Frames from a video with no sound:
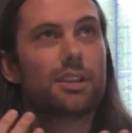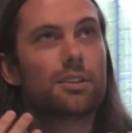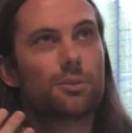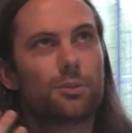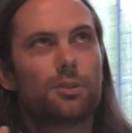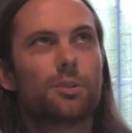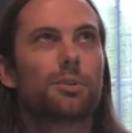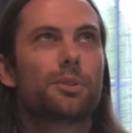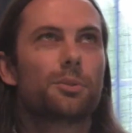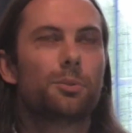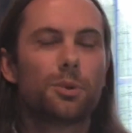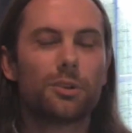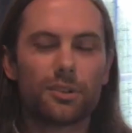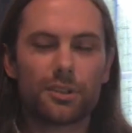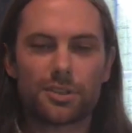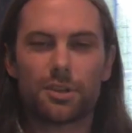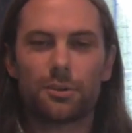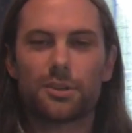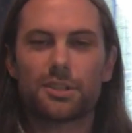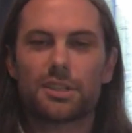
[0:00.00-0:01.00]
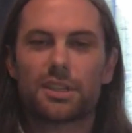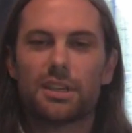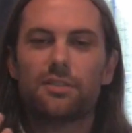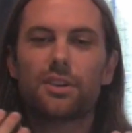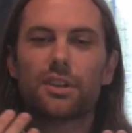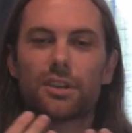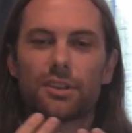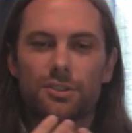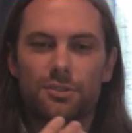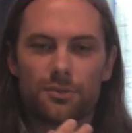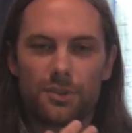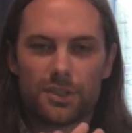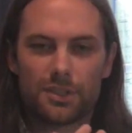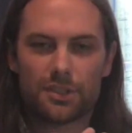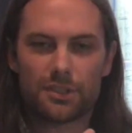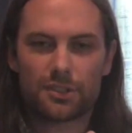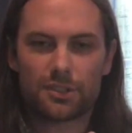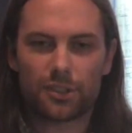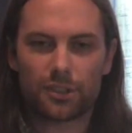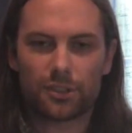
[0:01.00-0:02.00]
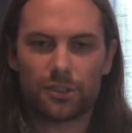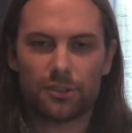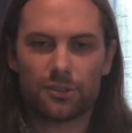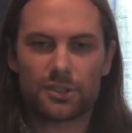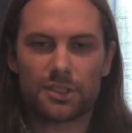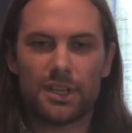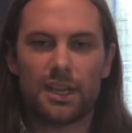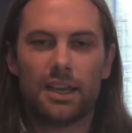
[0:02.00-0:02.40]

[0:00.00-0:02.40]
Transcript: world is always giving us reasons to close